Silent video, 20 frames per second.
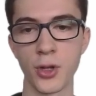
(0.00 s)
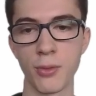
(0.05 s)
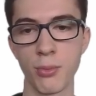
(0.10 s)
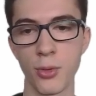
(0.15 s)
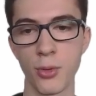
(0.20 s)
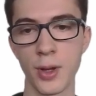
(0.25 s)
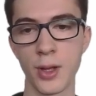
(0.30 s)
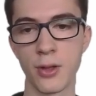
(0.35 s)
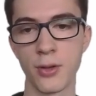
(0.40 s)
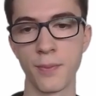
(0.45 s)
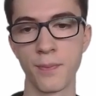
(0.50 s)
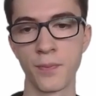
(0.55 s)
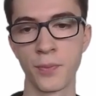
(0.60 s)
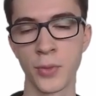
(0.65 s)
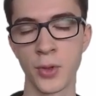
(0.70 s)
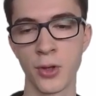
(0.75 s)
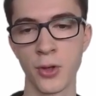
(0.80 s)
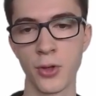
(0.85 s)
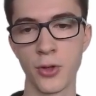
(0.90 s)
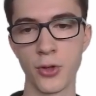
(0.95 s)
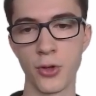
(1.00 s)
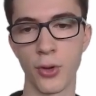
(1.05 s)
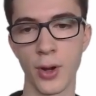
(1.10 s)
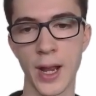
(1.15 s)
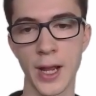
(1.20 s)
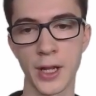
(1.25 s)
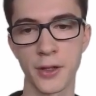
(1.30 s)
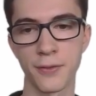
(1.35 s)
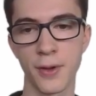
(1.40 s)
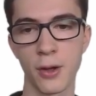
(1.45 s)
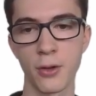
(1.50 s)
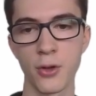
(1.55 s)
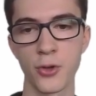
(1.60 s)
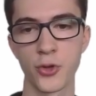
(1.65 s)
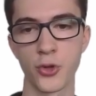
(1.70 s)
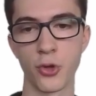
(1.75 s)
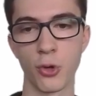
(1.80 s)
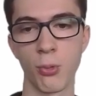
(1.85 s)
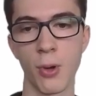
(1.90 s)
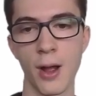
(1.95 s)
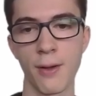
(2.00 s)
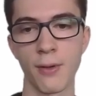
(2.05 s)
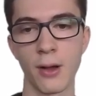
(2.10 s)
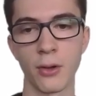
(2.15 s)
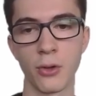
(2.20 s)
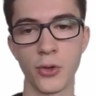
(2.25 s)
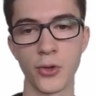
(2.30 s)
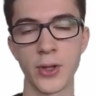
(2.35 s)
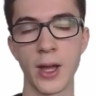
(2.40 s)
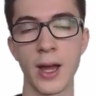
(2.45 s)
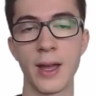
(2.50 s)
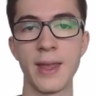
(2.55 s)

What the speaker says: You can put in your x values, your y values,